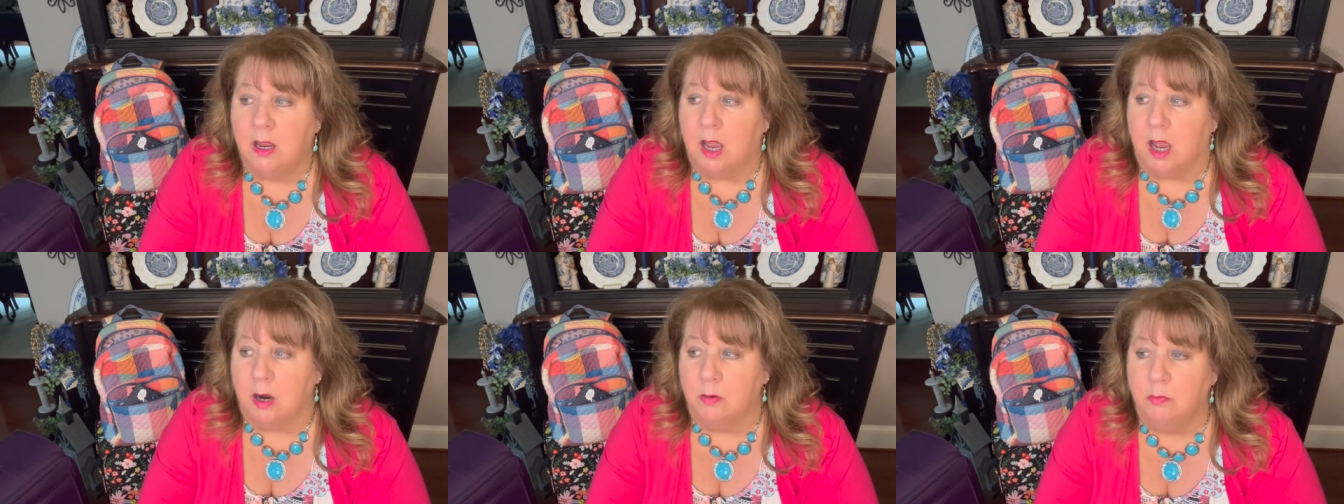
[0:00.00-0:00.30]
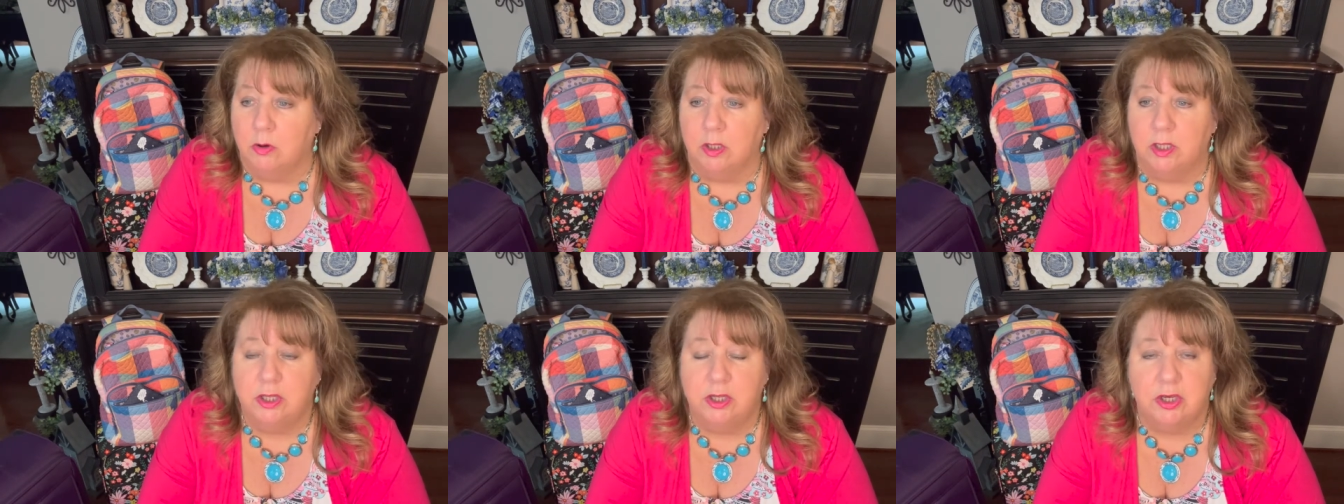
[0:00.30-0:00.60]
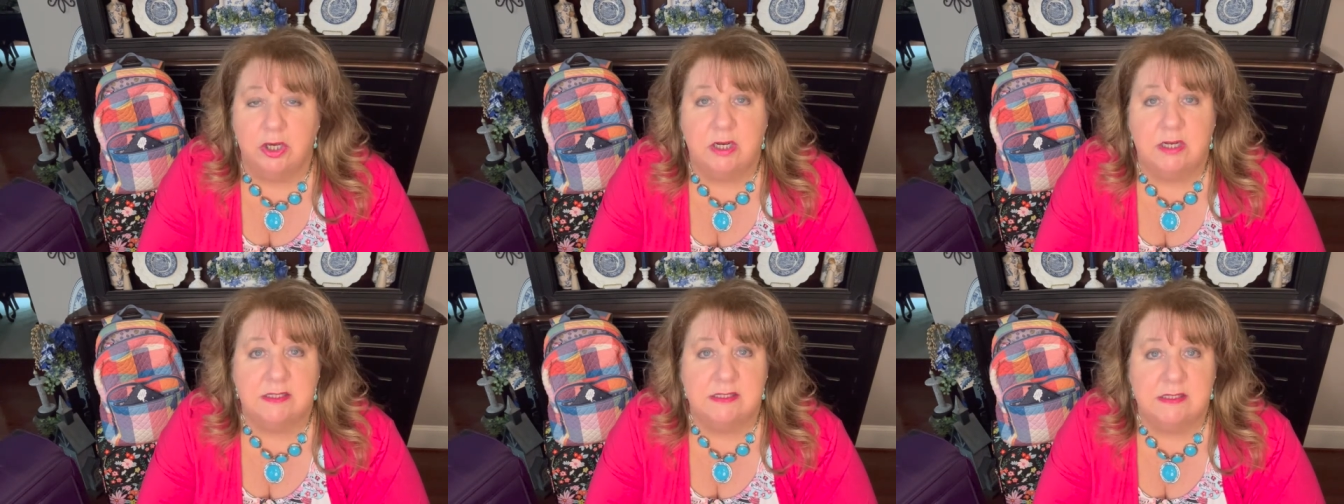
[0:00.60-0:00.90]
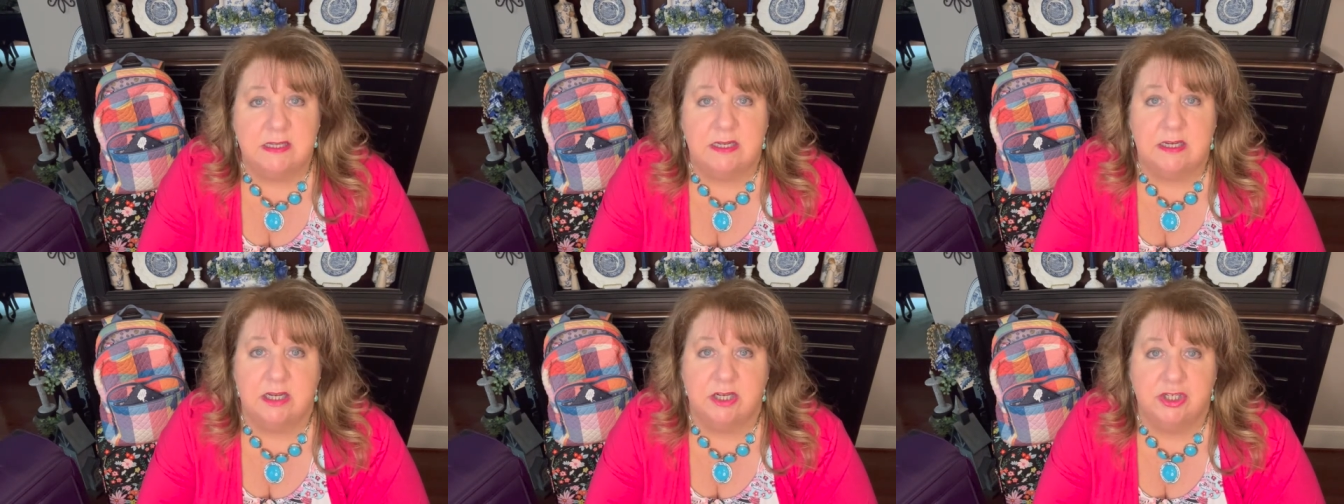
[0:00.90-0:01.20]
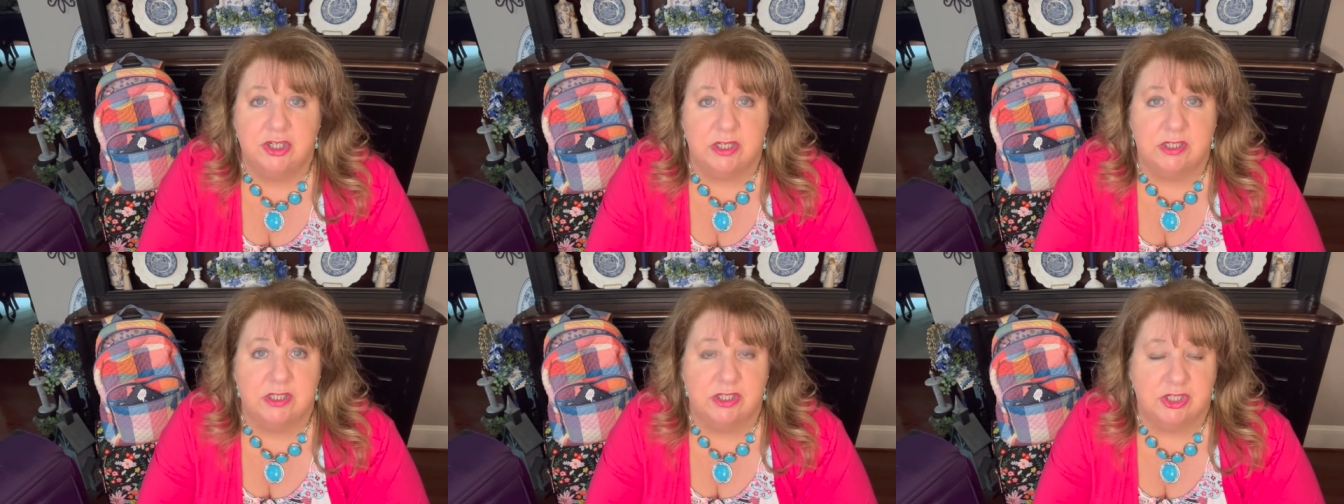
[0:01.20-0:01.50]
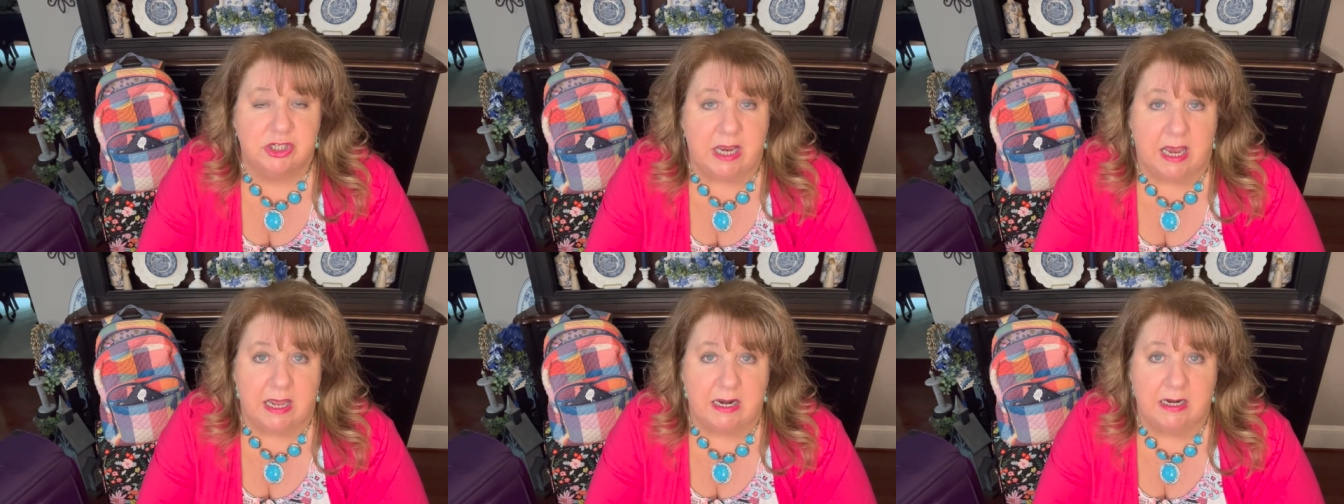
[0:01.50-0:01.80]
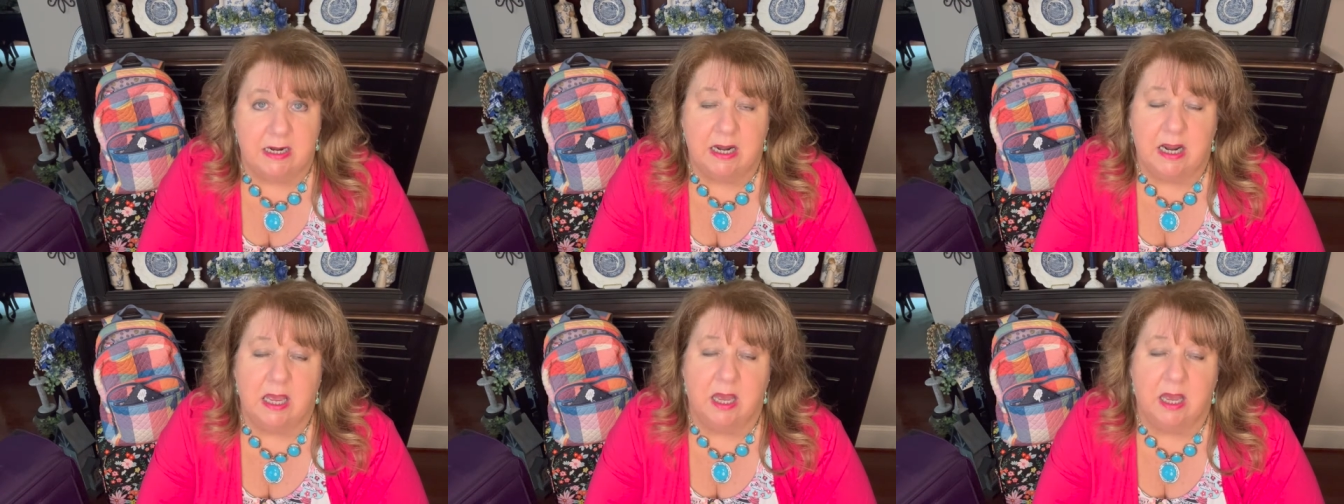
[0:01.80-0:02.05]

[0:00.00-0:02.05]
I'm really good at sitting and just chatting.